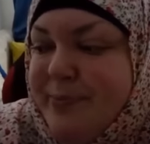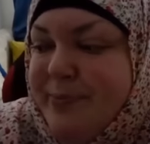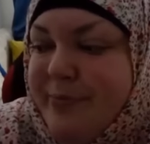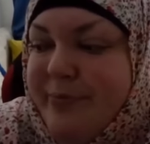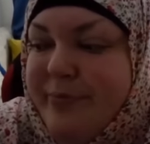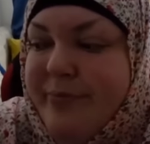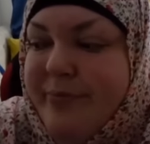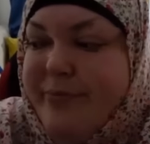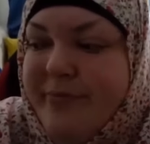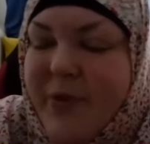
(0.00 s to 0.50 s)

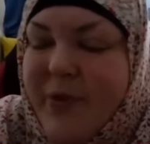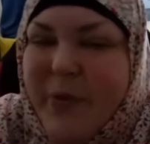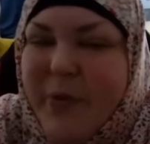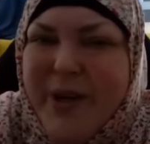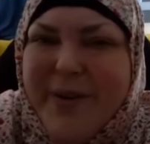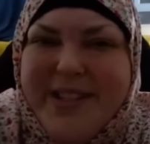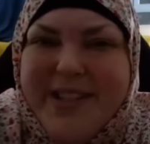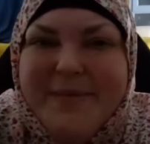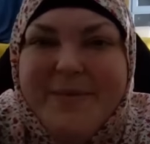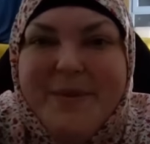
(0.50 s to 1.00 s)
Why do I
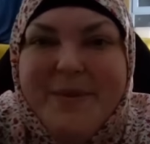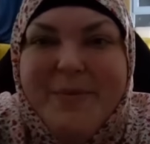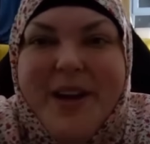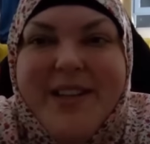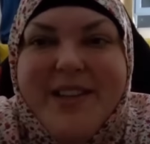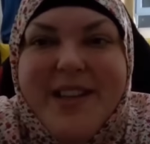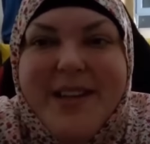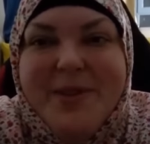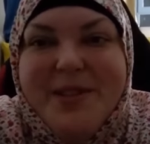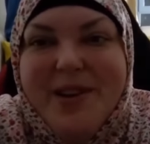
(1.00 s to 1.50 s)
seem depressed?
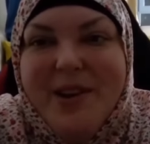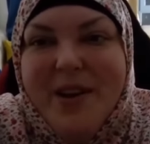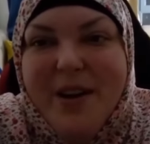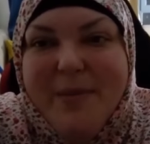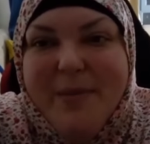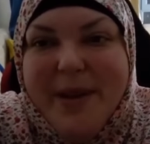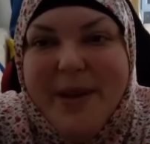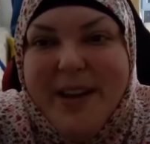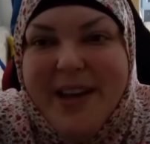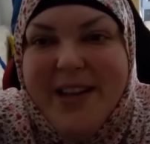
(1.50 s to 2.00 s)
I'm just calm, I
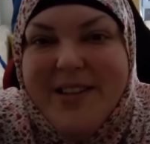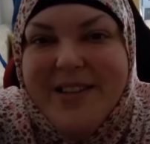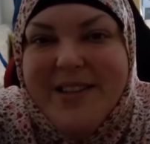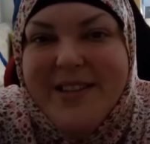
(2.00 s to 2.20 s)
guess.